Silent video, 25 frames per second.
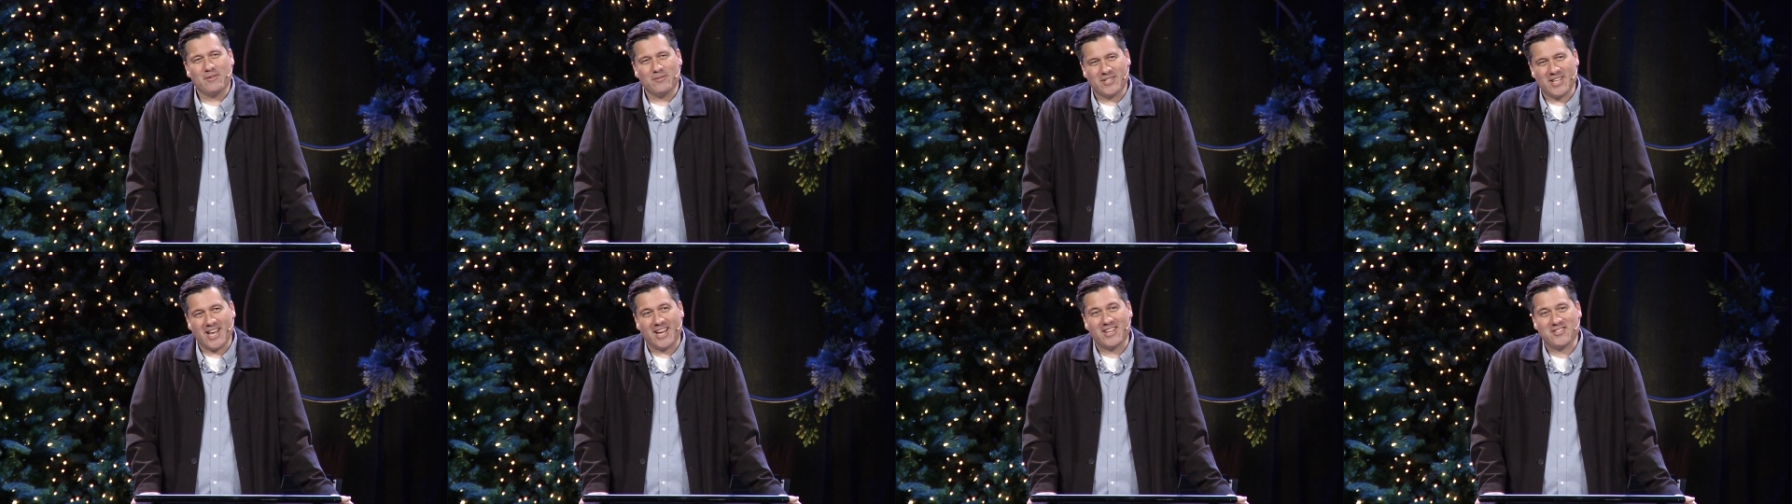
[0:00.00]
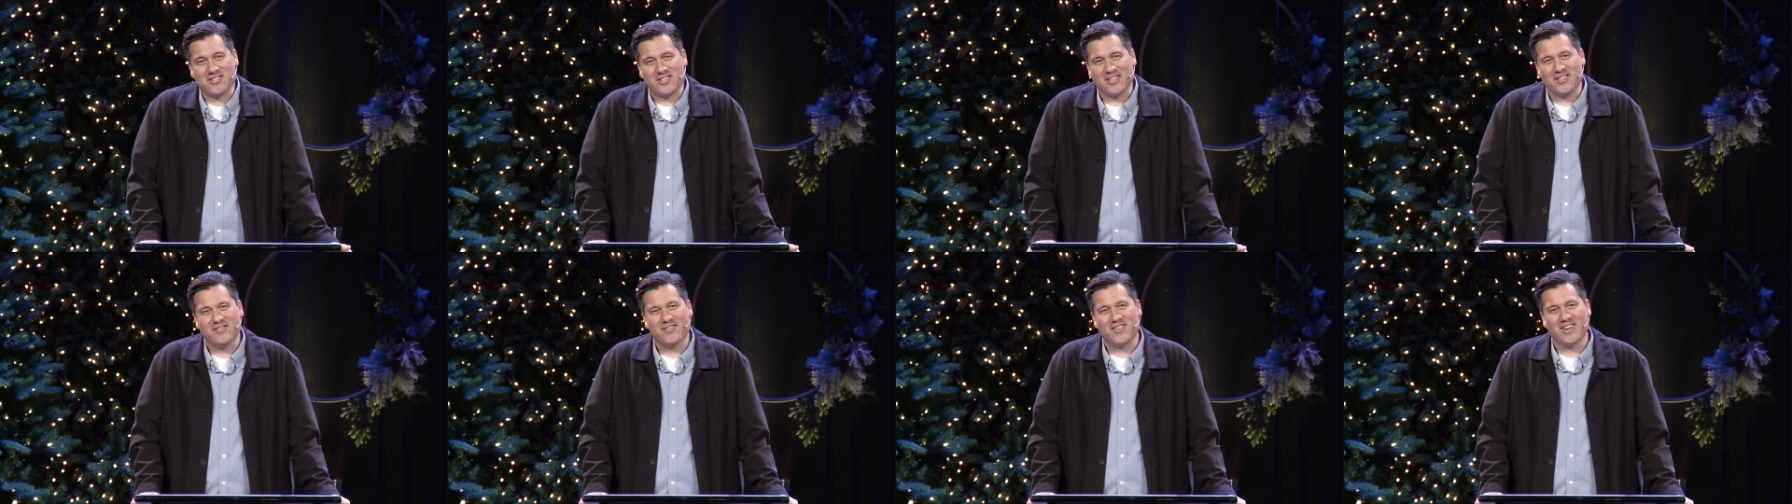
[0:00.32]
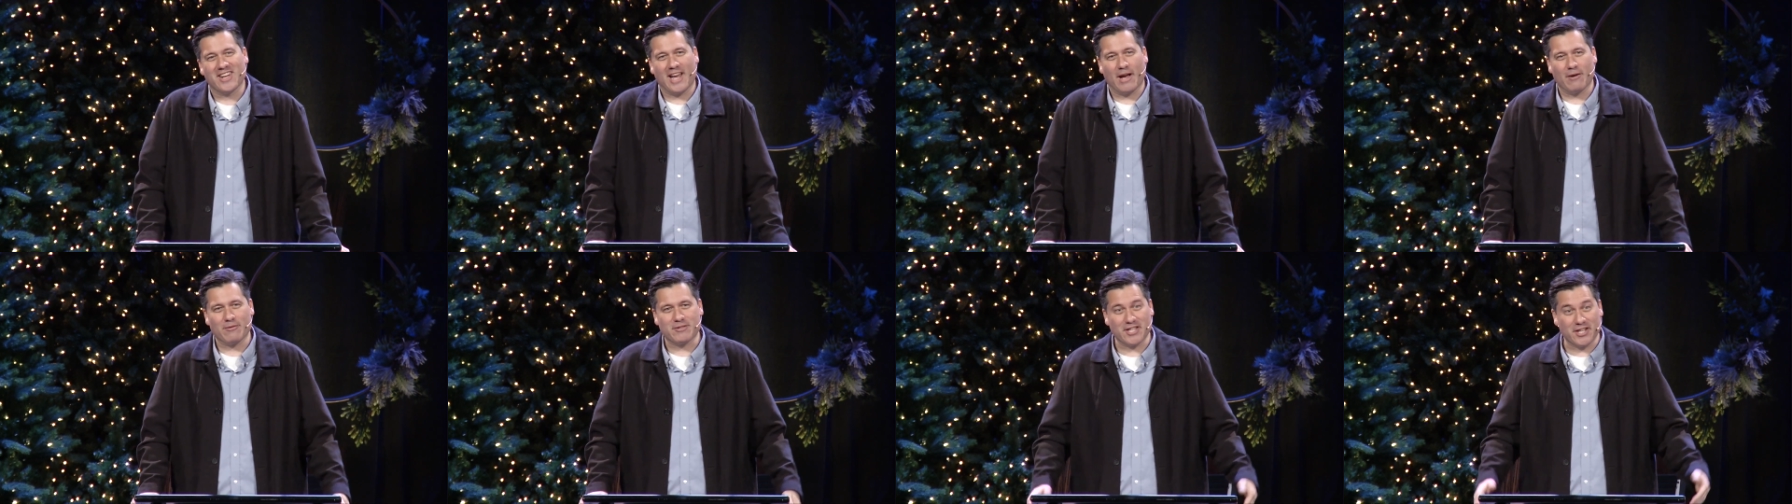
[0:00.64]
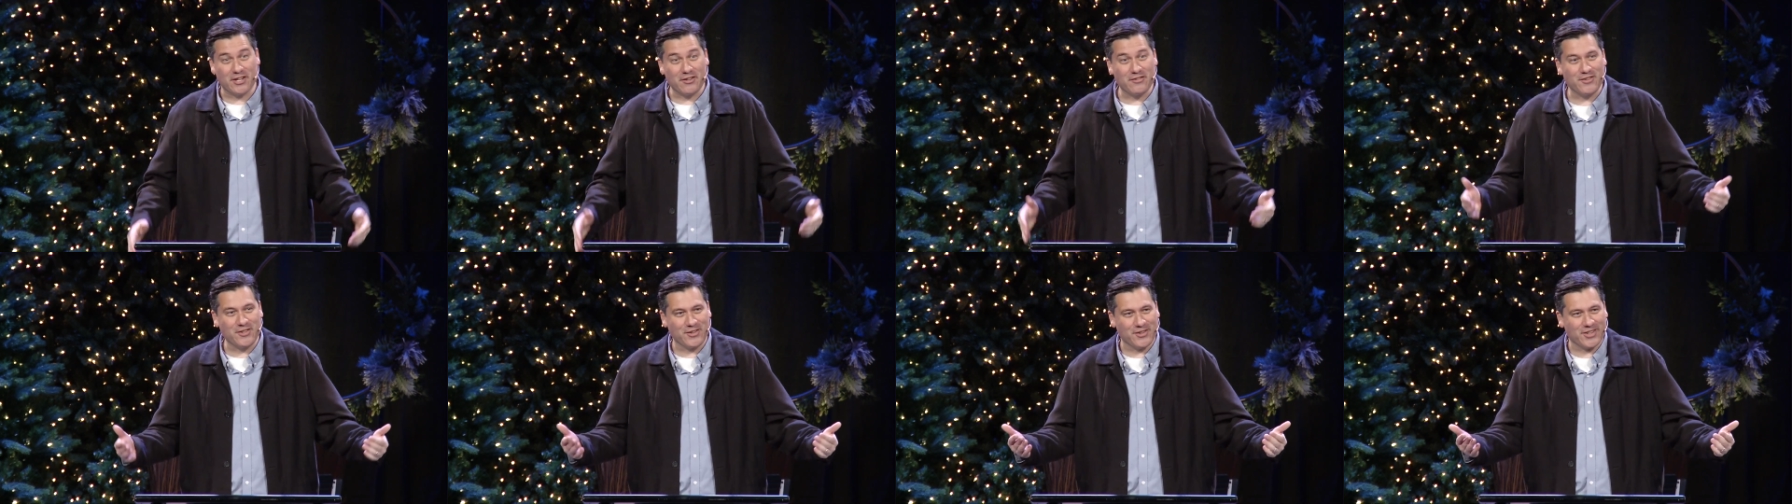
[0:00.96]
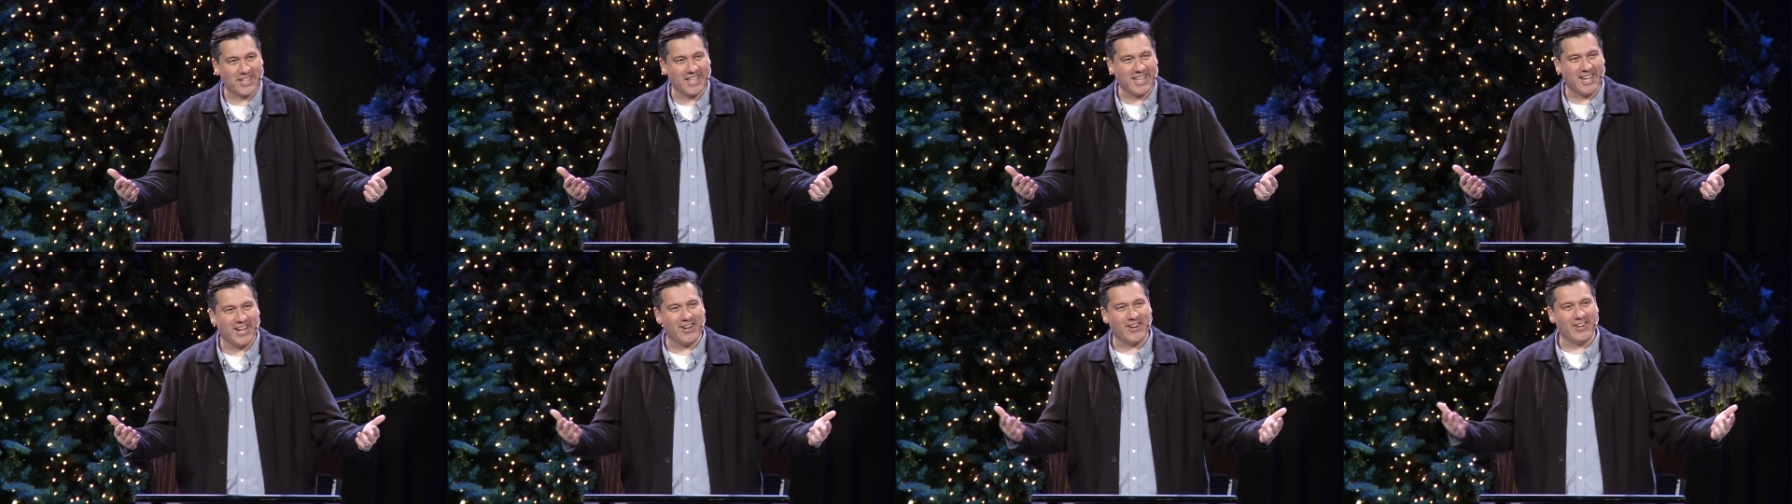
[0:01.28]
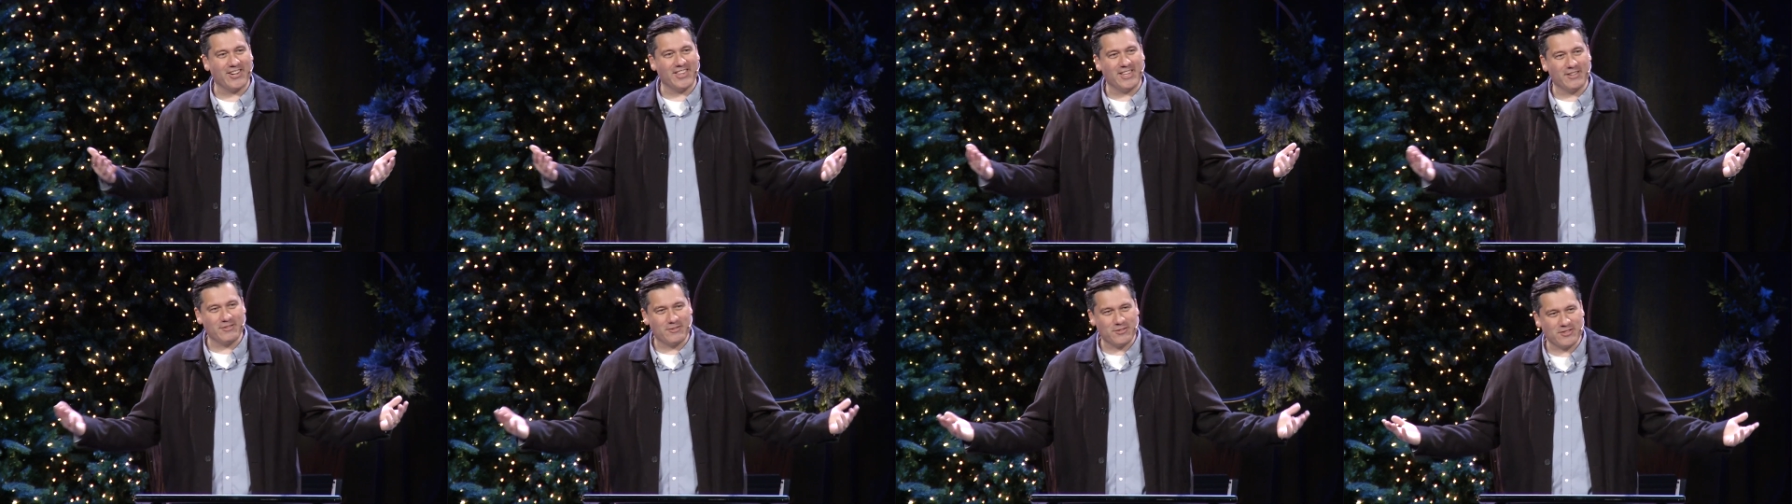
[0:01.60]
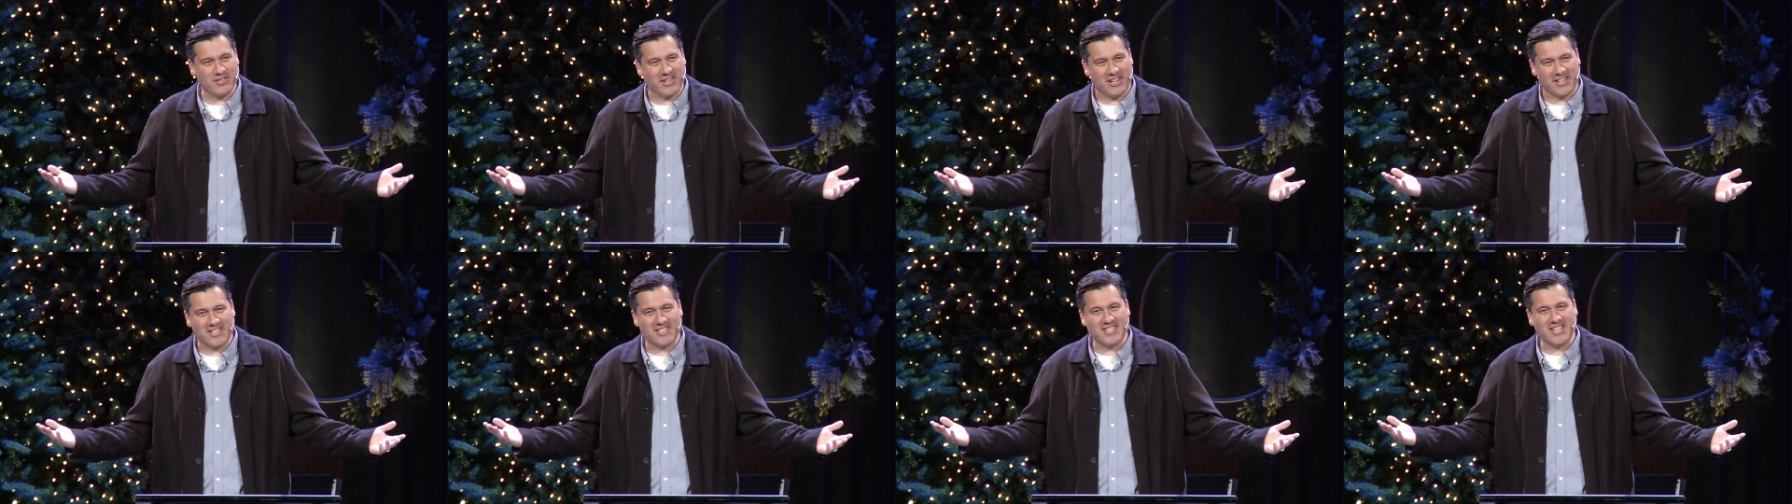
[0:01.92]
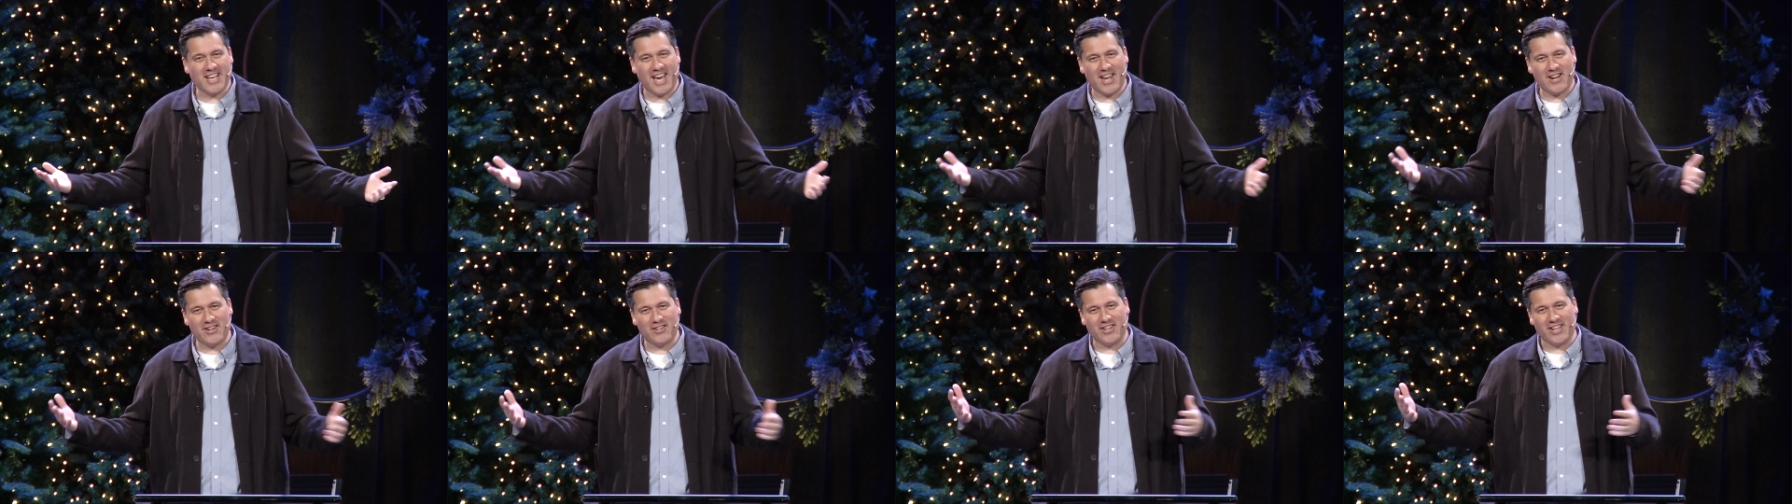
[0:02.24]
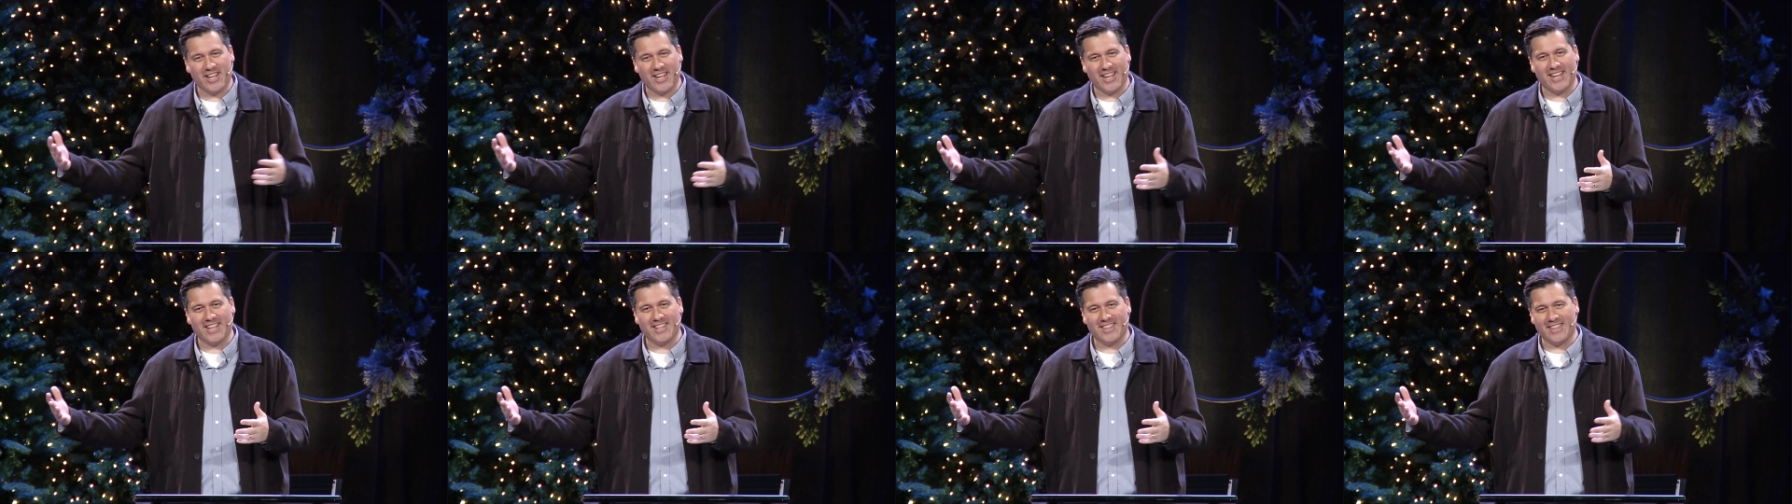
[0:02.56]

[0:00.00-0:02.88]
It was actually funny. I was interviewing there, and this was on a Saturday,